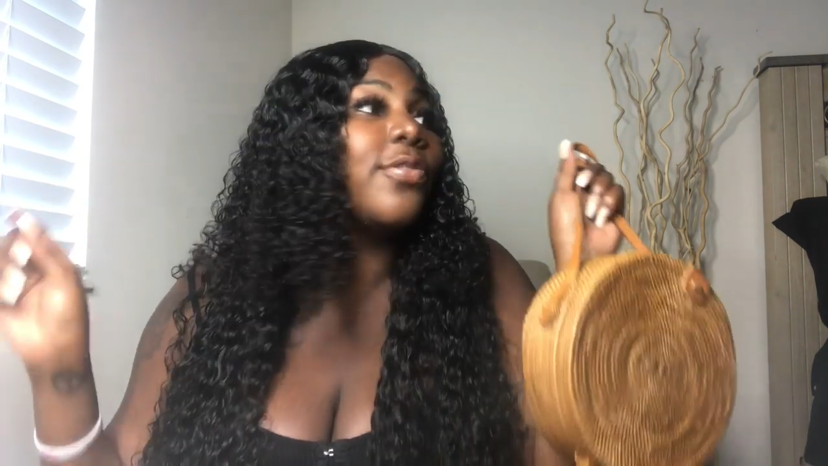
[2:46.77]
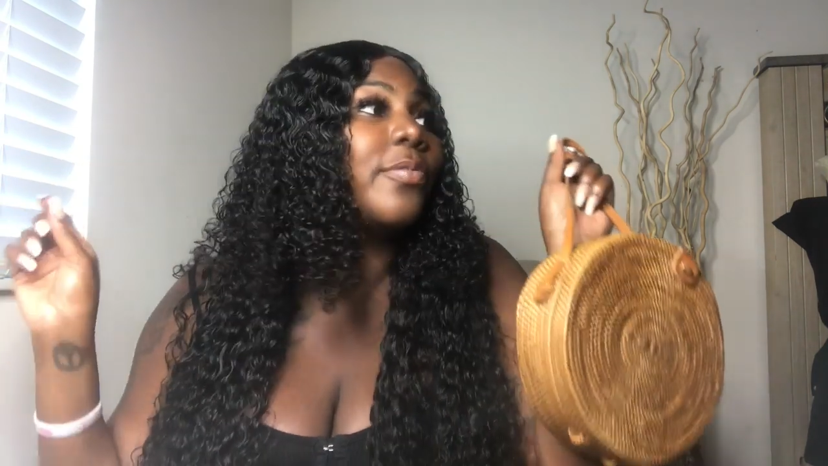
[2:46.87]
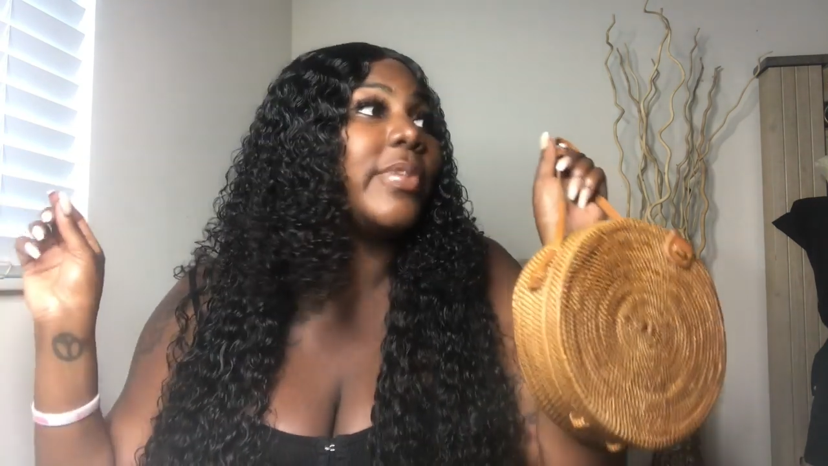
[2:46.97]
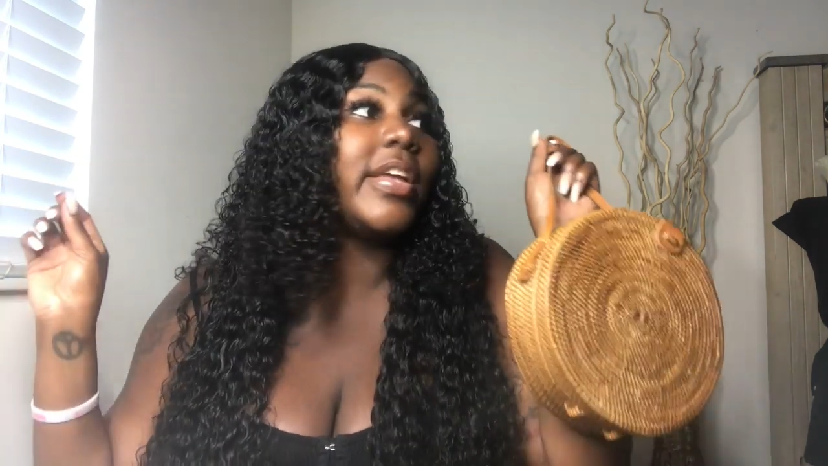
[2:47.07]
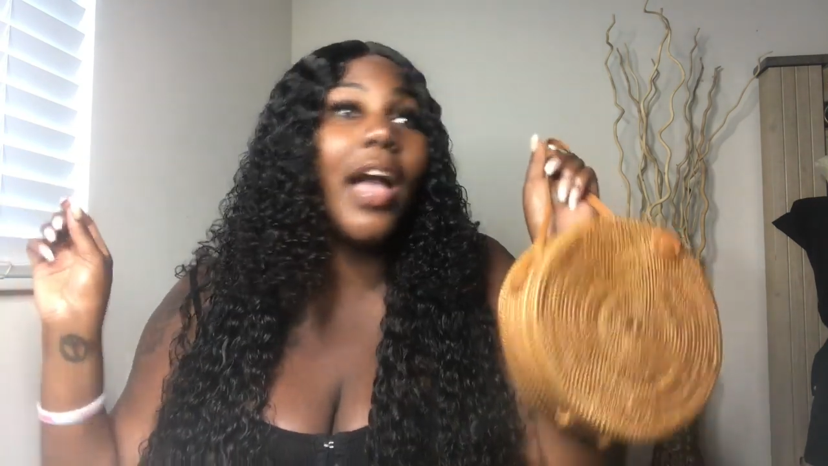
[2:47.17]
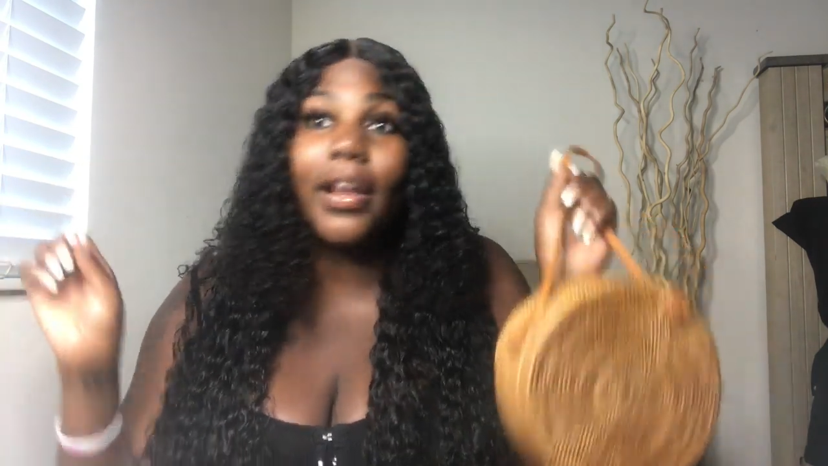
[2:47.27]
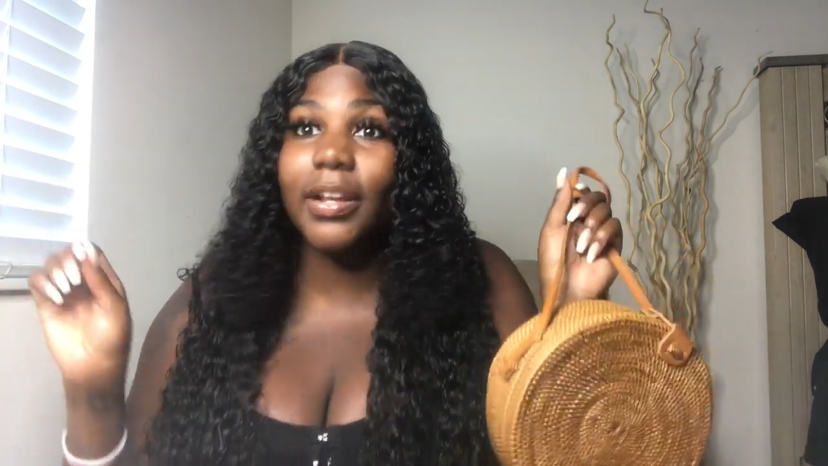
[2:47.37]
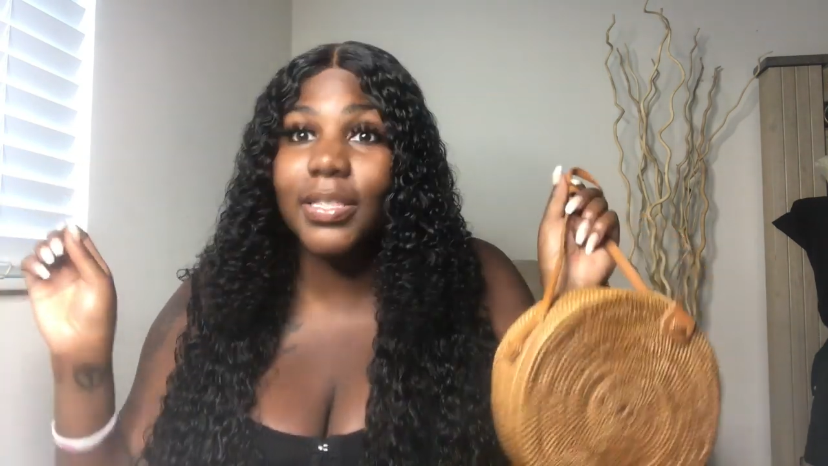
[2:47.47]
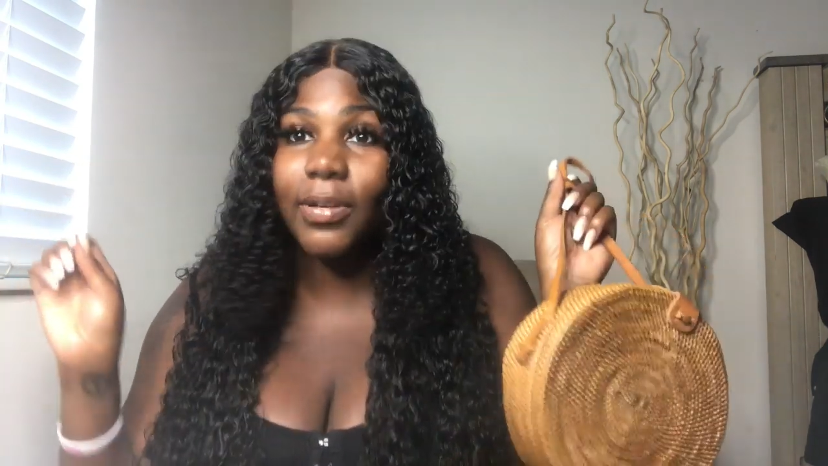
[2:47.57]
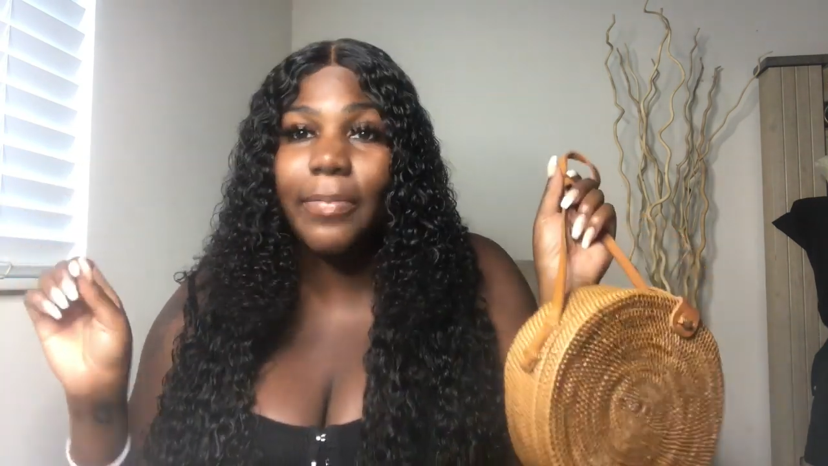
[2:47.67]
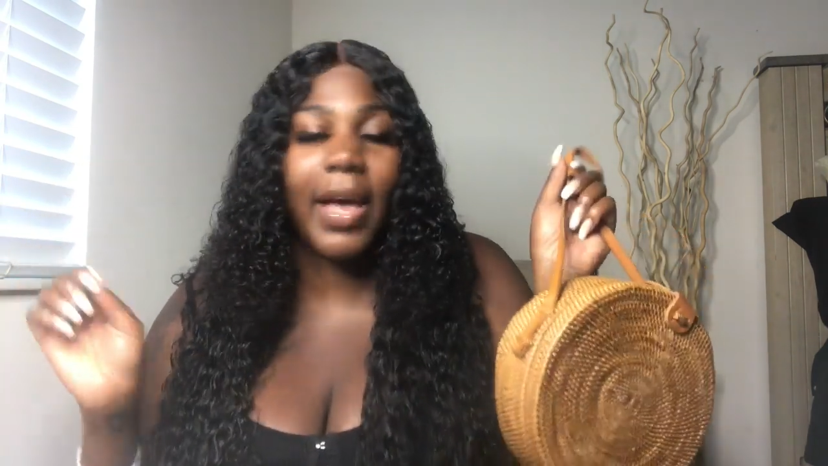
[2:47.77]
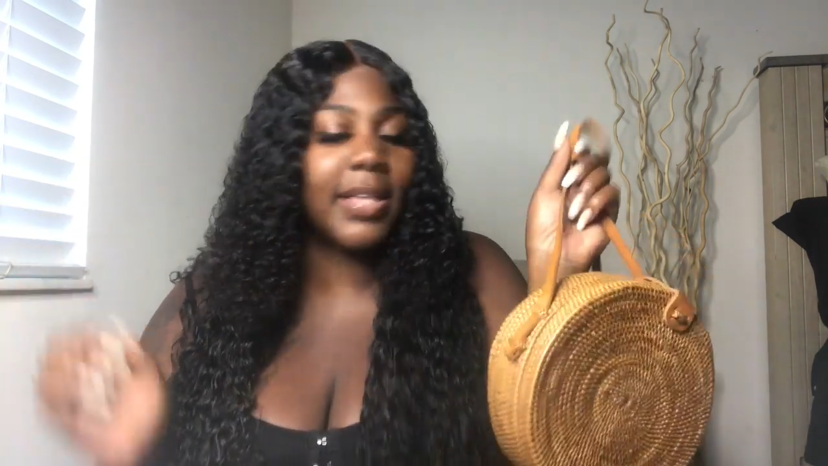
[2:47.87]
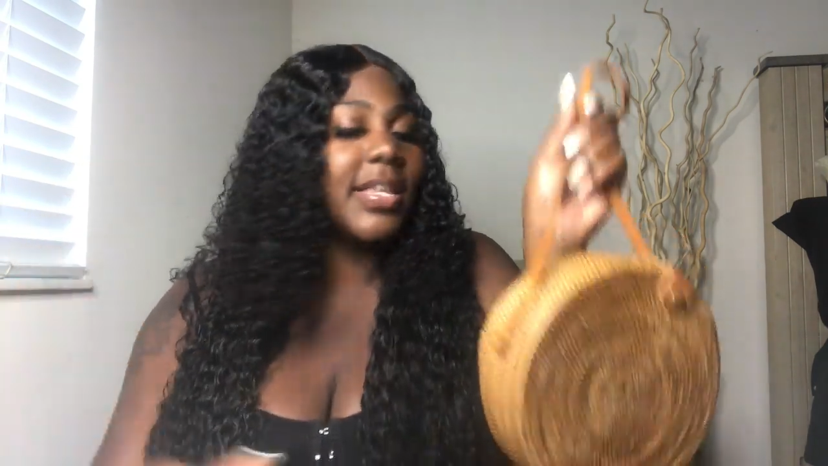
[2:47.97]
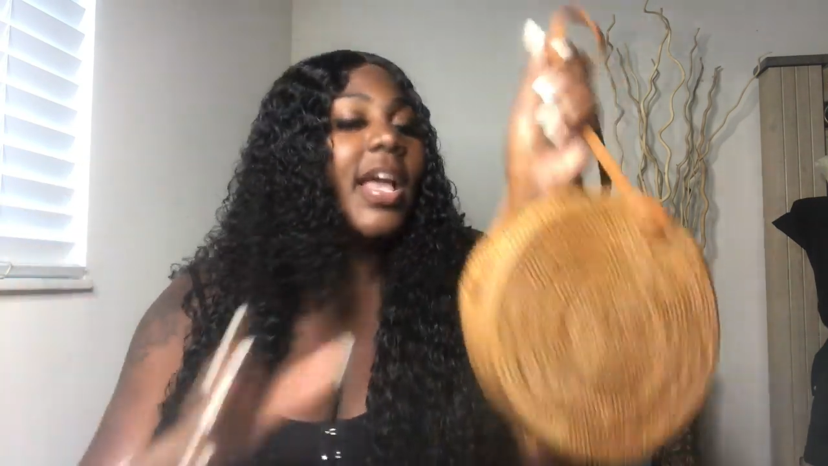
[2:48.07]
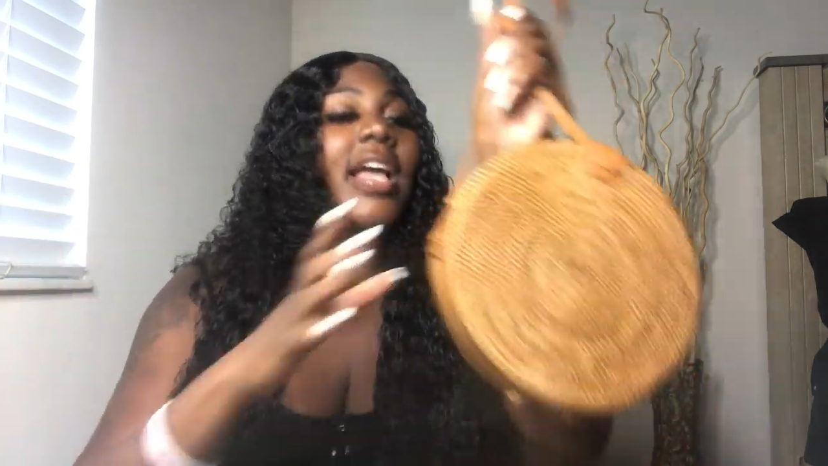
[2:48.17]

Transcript: going to be under 20 bucks.